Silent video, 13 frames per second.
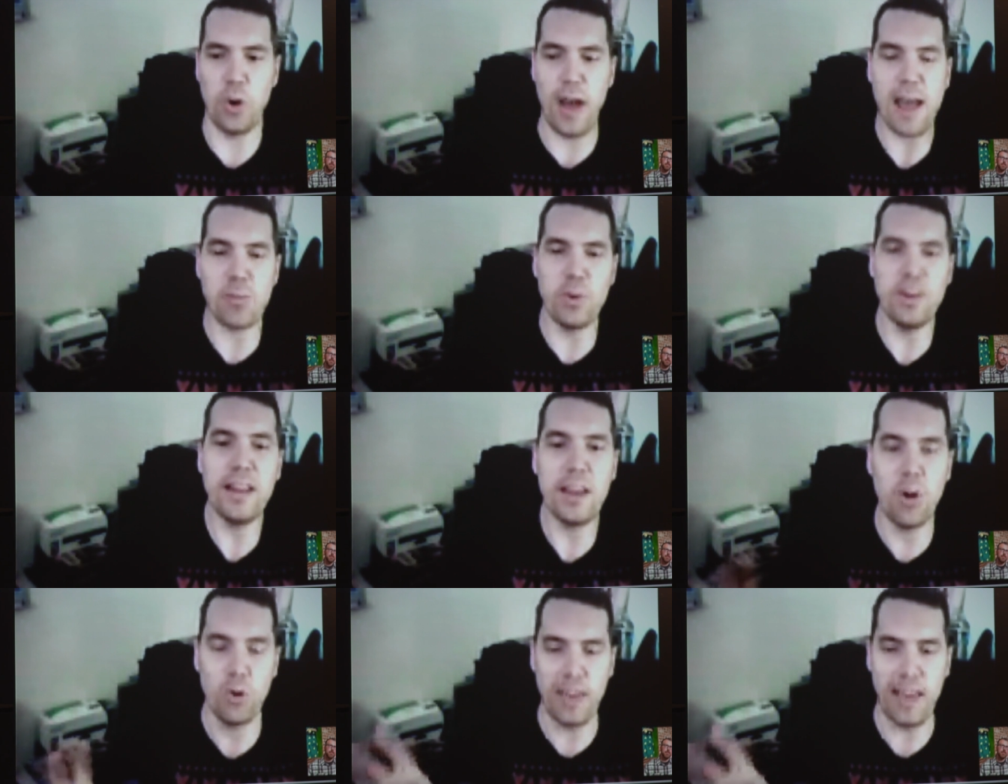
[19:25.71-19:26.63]
I really
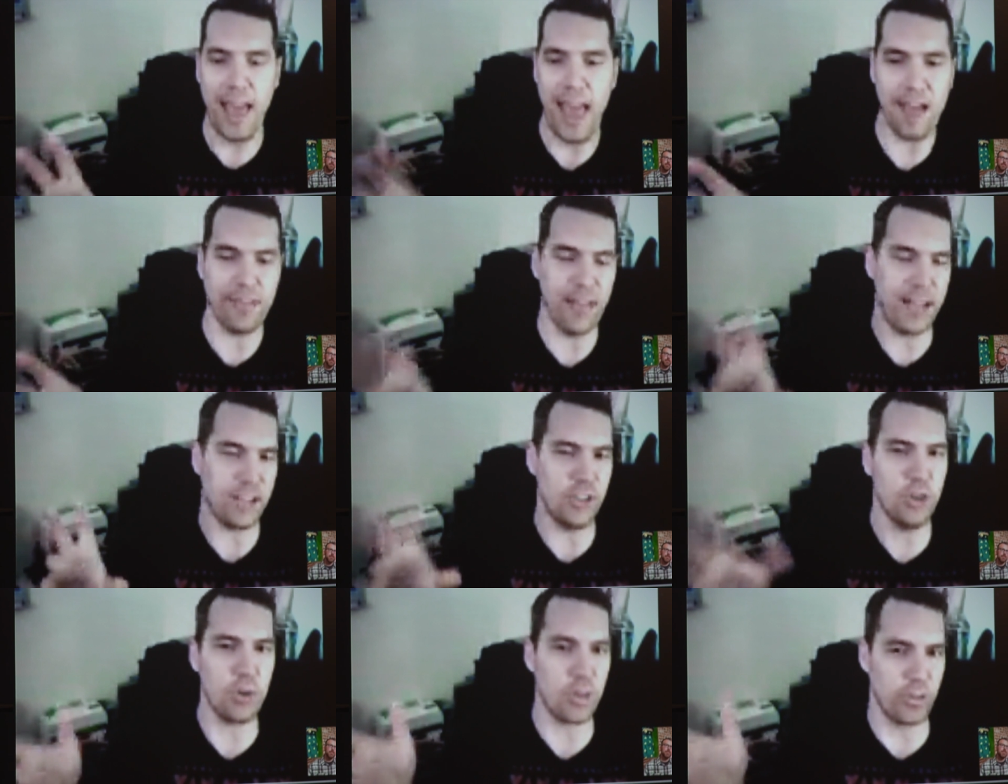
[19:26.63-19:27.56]
only have like
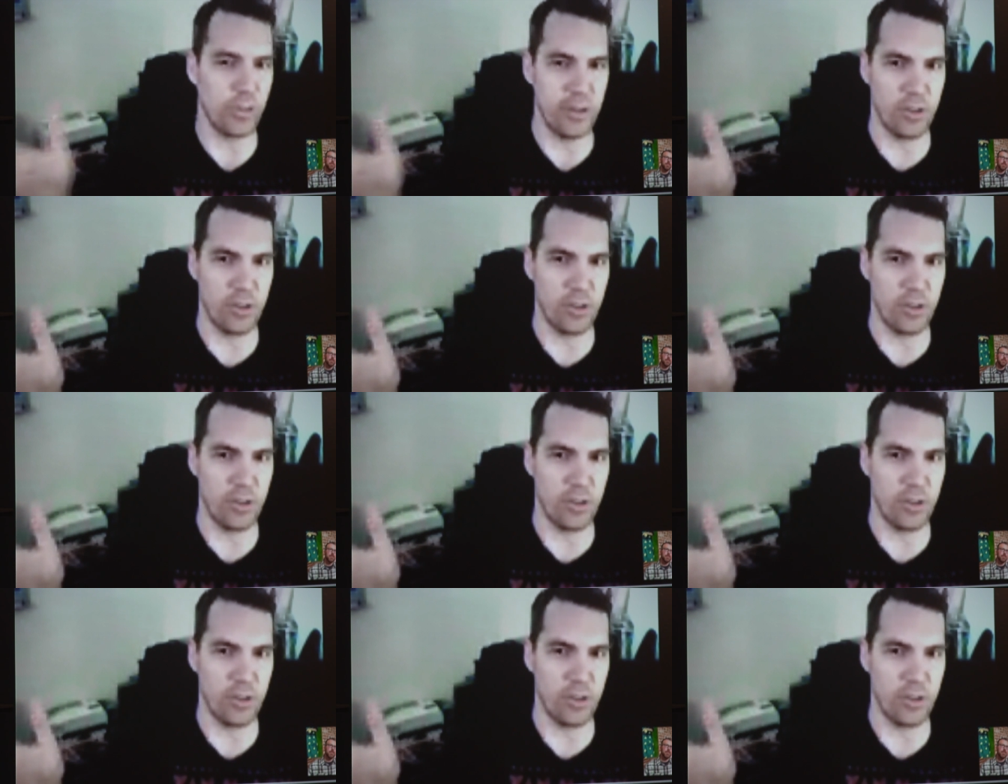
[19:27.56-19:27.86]
two or three